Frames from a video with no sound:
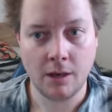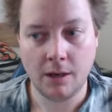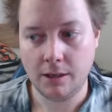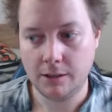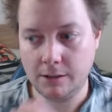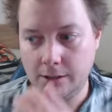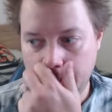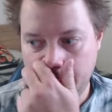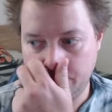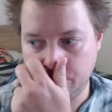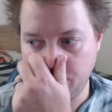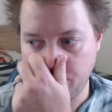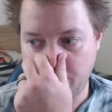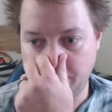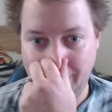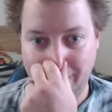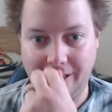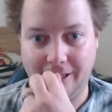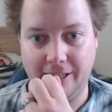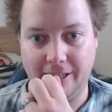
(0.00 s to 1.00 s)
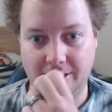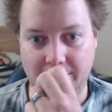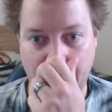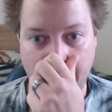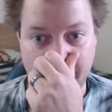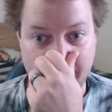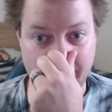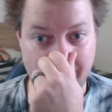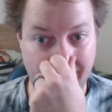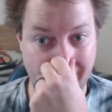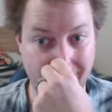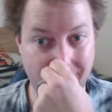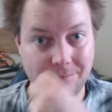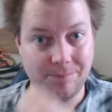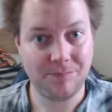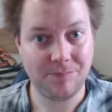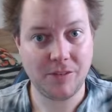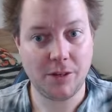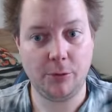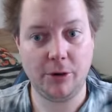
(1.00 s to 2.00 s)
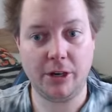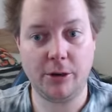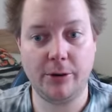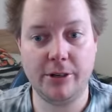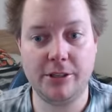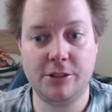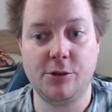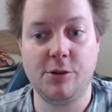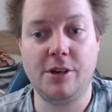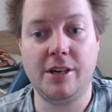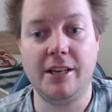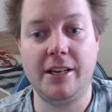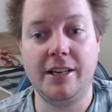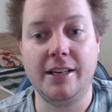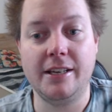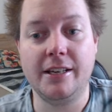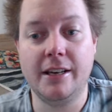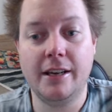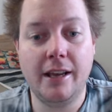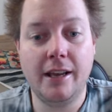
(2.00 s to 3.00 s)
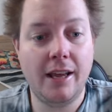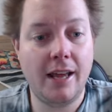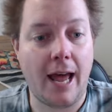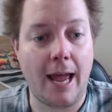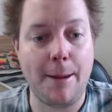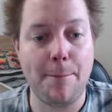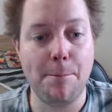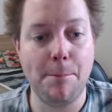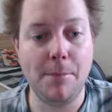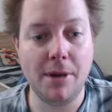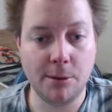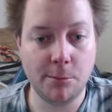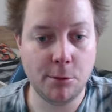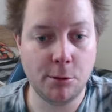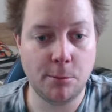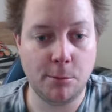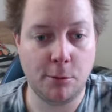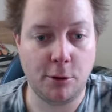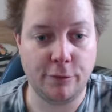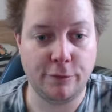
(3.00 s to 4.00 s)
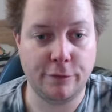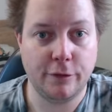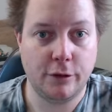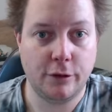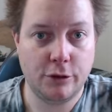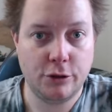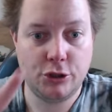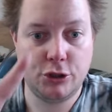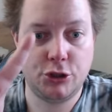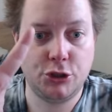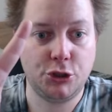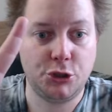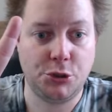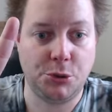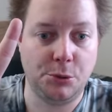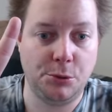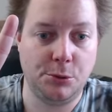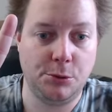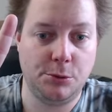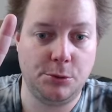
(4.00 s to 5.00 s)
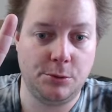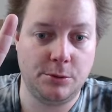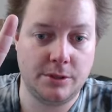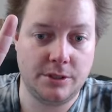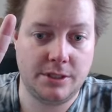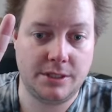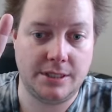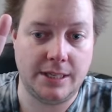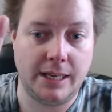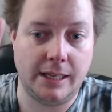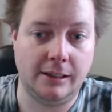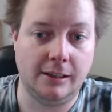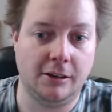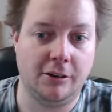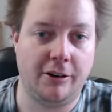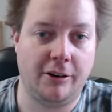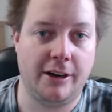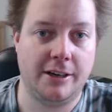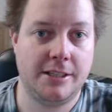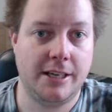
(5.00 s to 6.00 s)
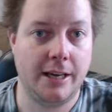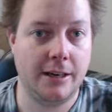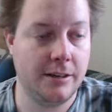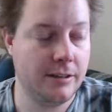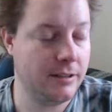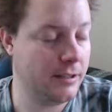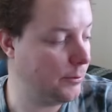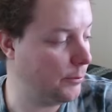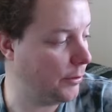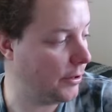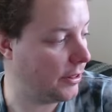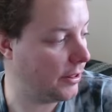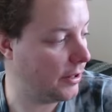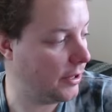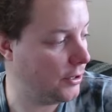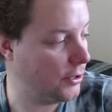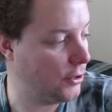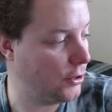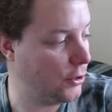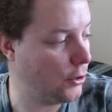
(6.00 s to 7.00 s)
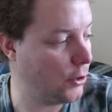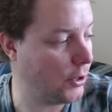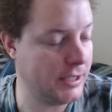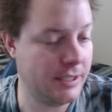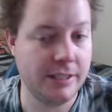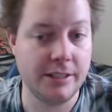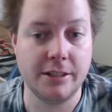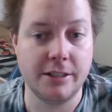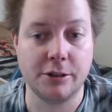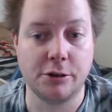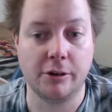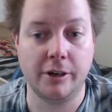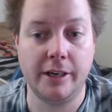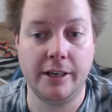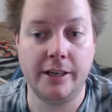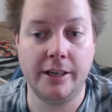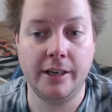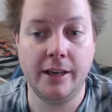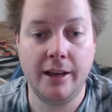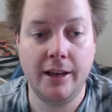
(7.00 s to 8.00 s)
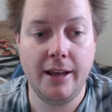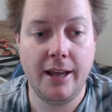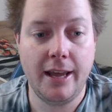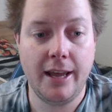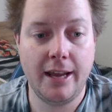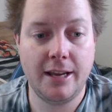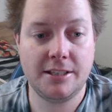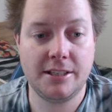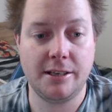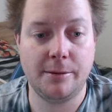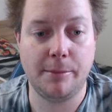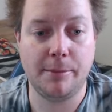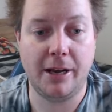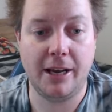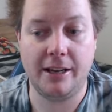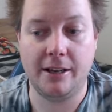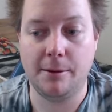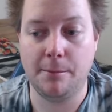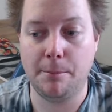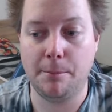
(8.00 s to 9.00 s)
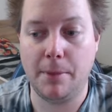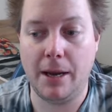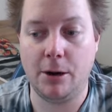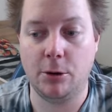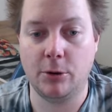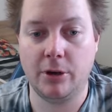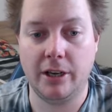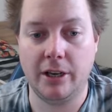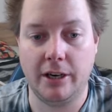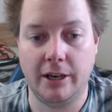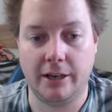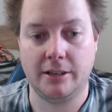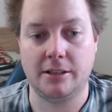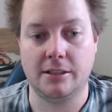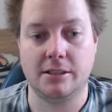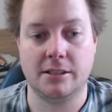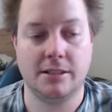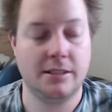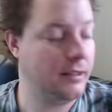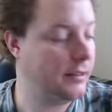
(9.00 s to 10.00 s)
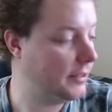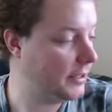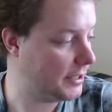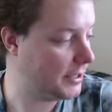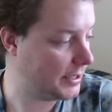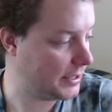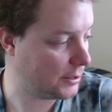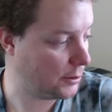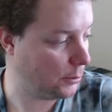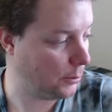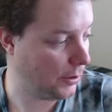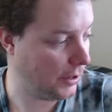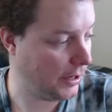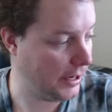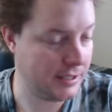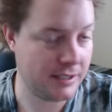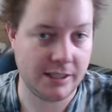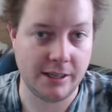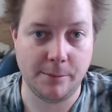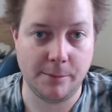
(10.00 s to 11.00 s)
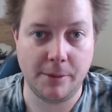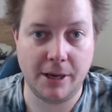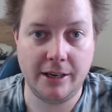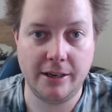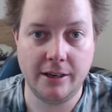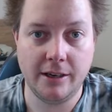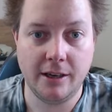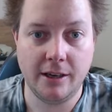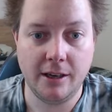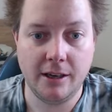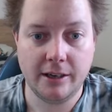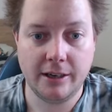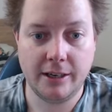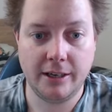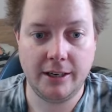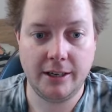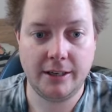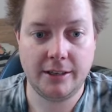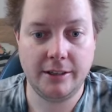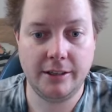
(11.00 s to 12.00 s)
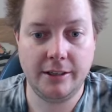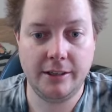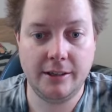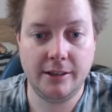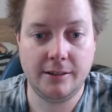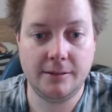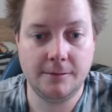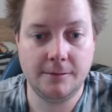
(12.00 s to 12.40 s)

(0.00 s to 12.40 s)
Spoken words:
Let's talk about antennas now. We're going to need a minimum of 2 cellular antennas with 90-degree SMA male connectors. This is called an SMA connector here.